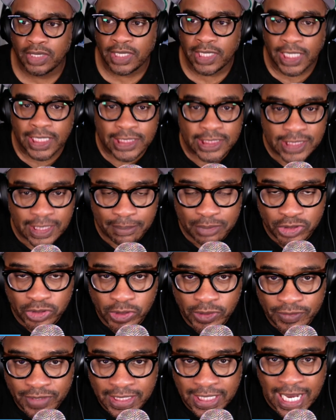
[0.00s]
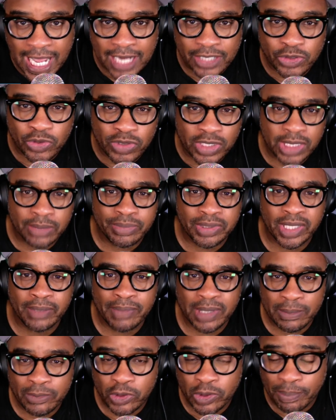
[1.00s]
In this episode of the Locked On NBA
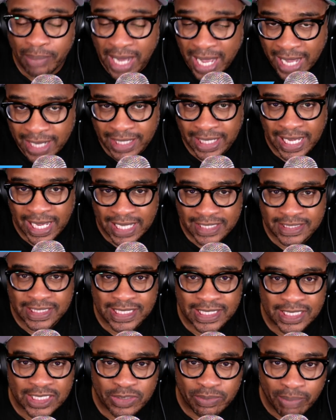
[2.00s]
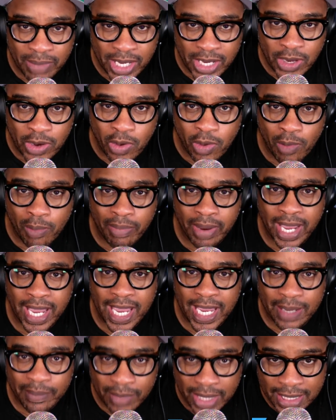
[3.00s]
Big Board podcast, it is
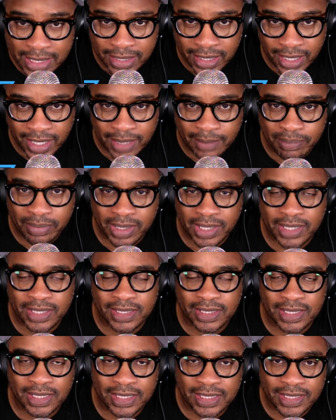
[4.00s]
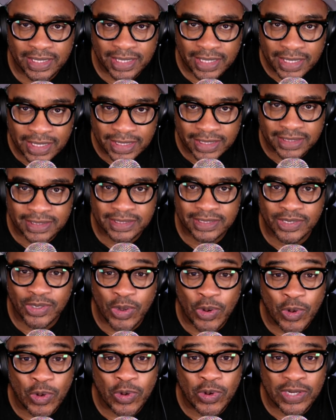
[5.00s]
Mailbag Monday, but it is
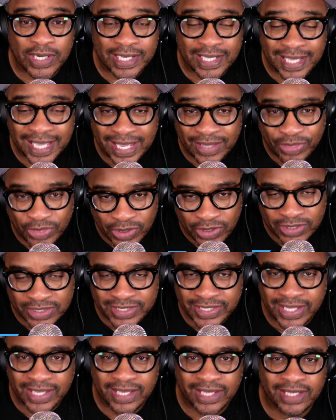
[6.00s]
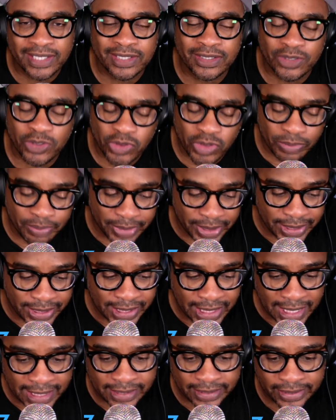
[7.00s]
on a Thursday. On
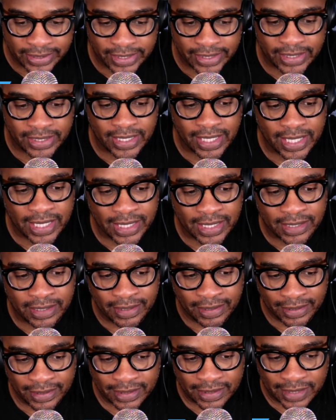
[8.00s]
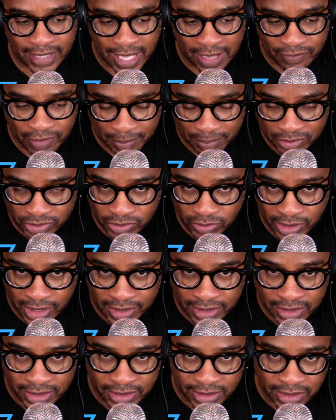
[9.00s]
Monday, I did a live episode
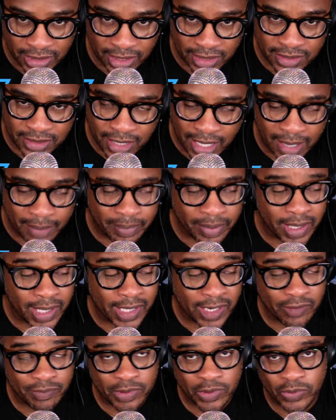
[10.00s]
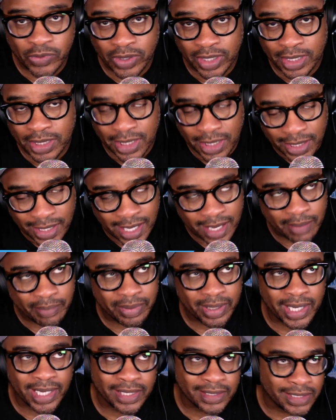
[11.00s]
at the NTX Combine. I've been working the
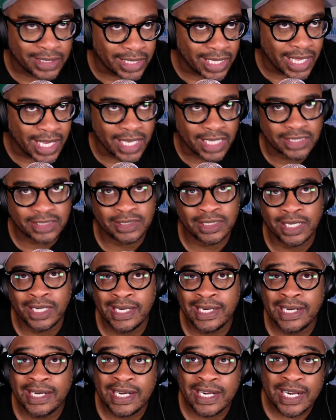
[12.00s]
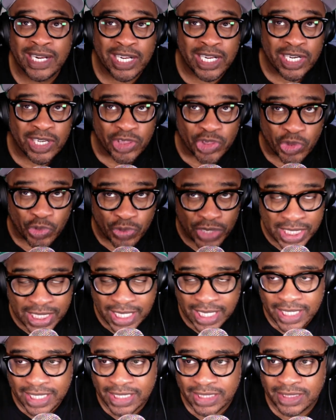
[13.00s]
Combine the last 3
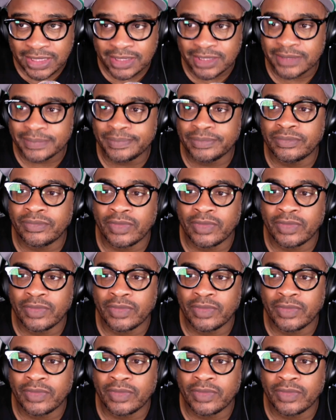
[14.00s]
days.